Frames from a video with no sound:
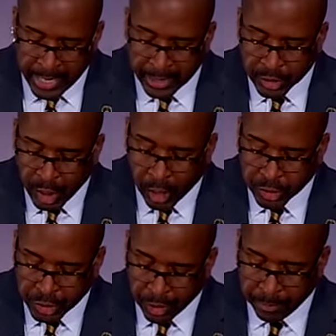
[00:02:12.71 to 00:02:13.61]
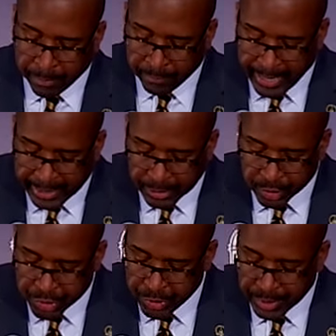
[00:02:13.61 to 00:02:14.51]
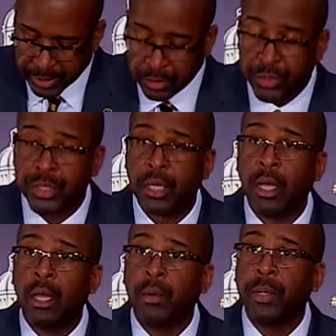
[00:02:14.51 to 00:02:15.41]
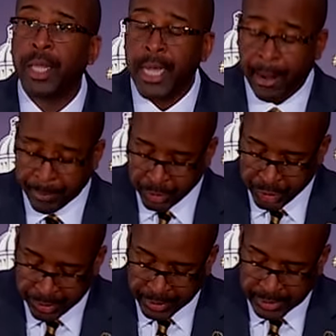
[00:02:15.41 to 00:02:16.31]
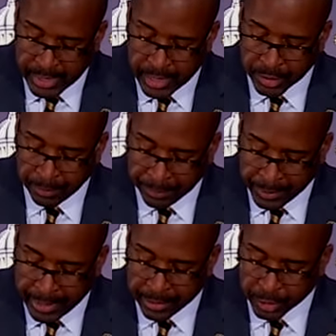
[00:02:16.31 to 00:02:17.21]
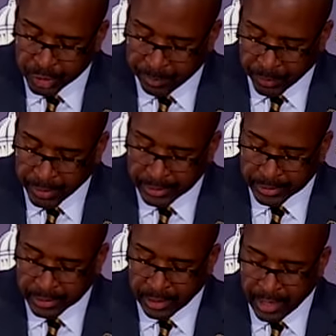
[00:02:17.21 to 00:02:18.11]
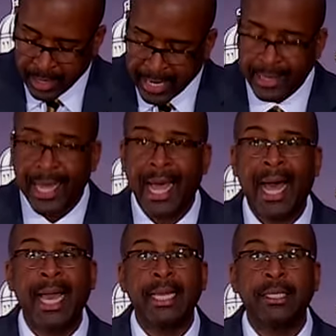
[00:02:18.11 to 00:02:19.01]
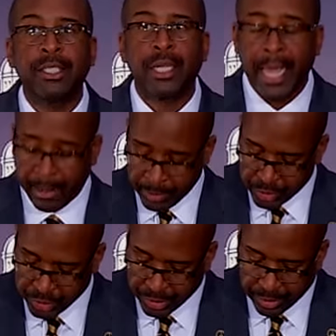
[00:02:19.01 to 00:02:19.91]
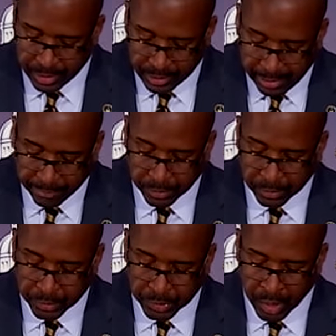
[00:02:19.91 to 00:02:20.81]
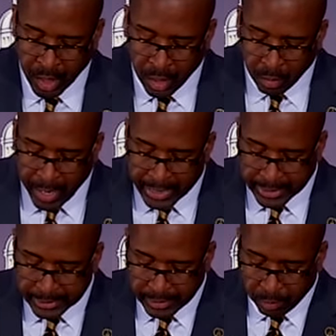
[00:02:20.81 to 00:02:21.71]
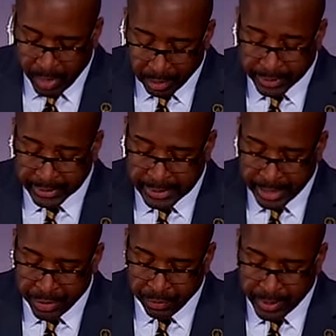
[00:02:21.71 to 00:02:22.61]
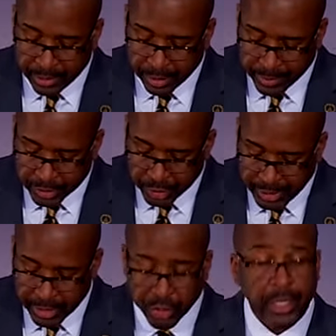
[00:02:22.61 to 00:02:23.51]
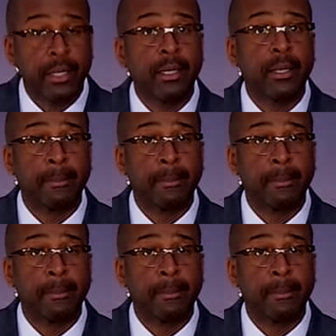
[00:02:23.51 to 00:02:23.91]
It has also provided students with the opportunity to play their sports at the highest amateur levels while continuing their education.